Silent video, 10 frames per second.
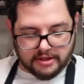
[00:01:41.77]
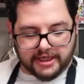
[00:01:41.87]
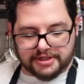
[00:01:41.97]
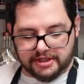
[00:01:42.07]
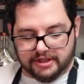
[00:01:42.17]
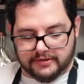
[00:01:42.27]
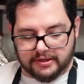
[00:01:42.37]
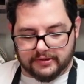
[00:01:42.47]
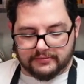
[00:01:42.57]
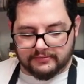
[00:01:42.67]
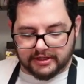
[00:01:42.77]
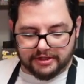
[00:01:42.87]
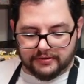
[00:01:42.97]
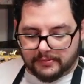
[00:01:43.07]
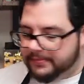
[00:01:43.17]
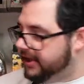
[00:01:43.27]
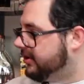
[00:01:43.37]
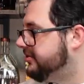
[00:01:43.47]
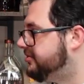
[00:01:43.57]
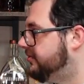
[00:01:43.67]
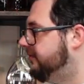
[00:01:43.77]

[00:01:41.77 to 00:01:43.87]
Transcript: Actually, you know what? No, we're gonna do our bitters